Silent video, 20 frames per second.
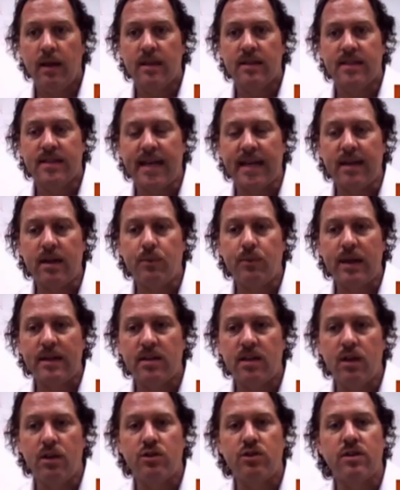Senate
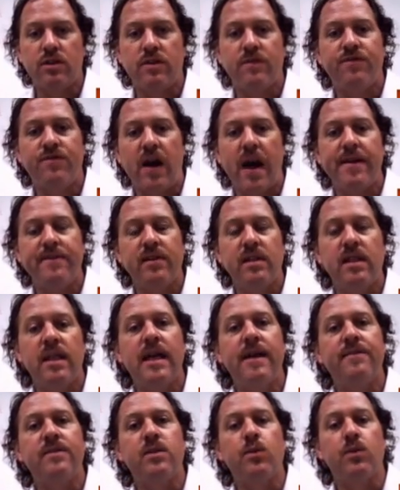Resolution
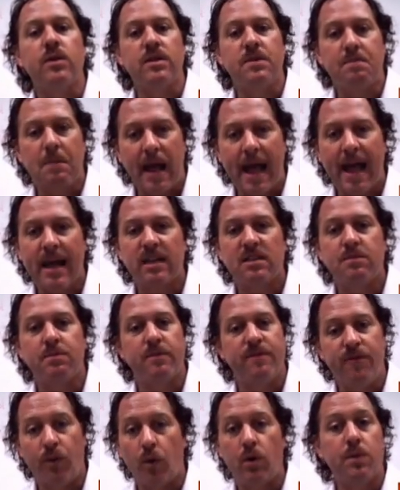511 was passed
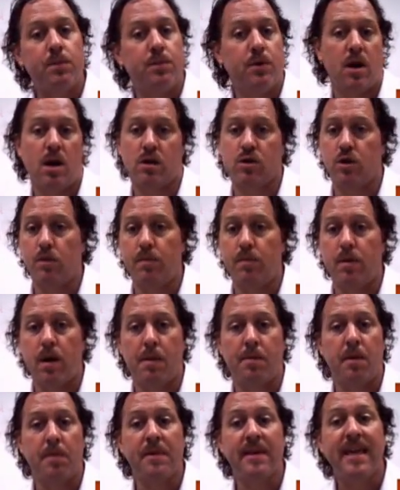before Barack
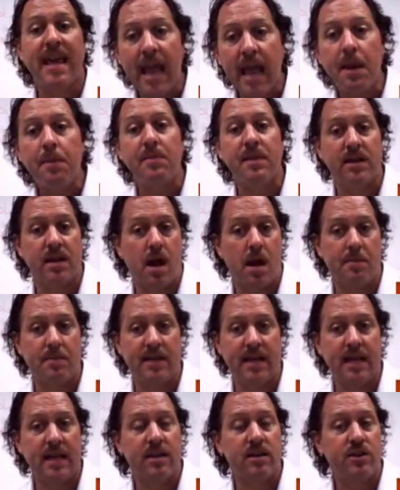Obama became the
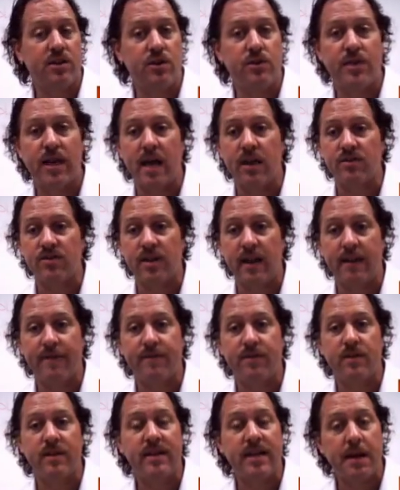nominee in 2008
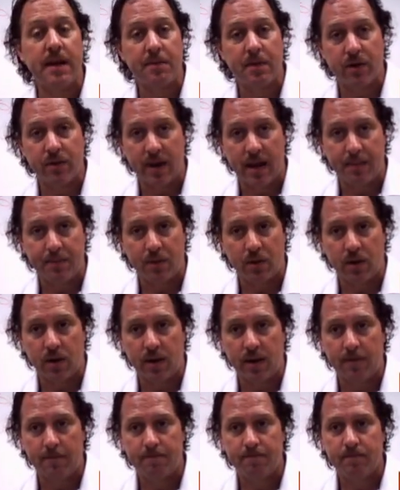for the Democrat Party.
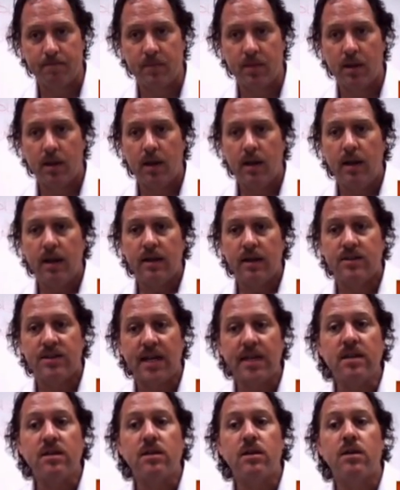
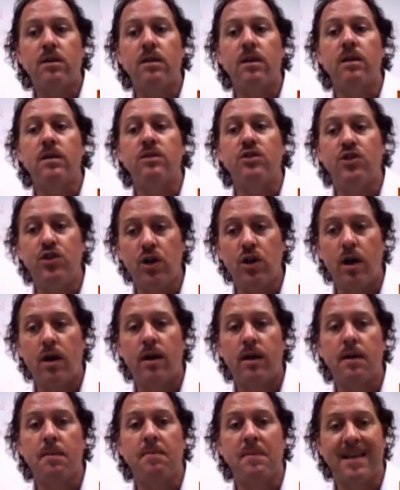Senator
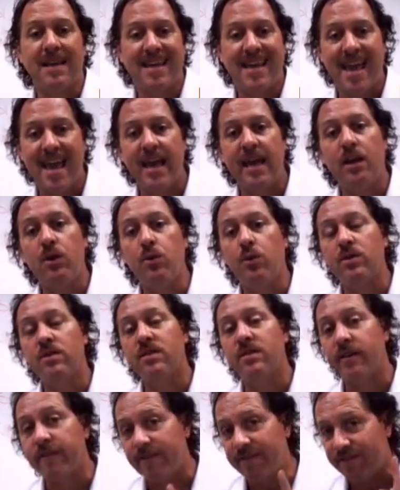John McCain was
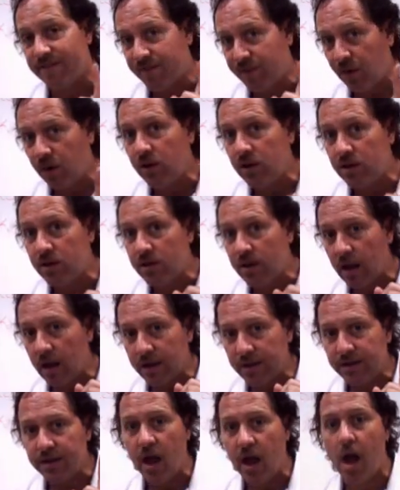the first
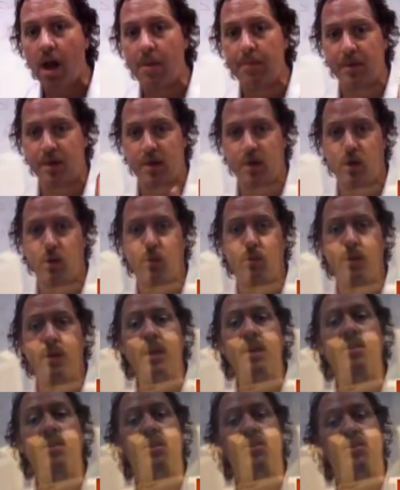domino
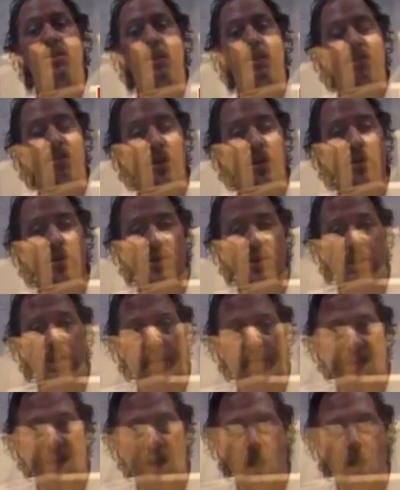in the subversion of
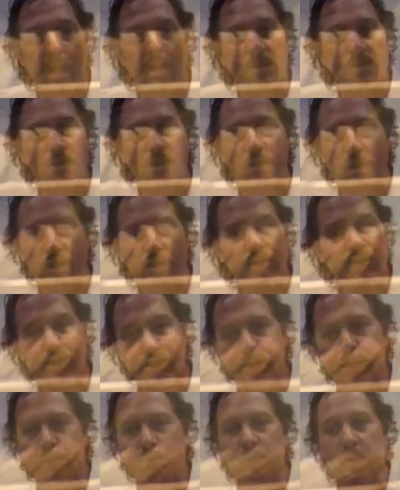the
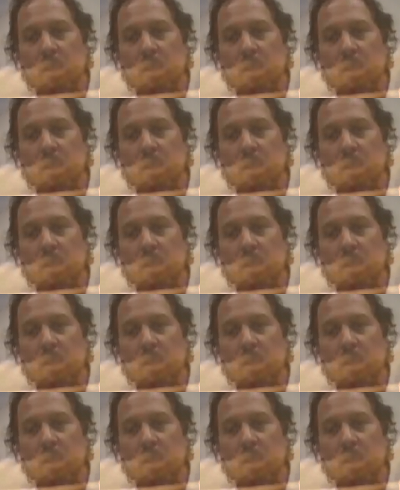Constitution.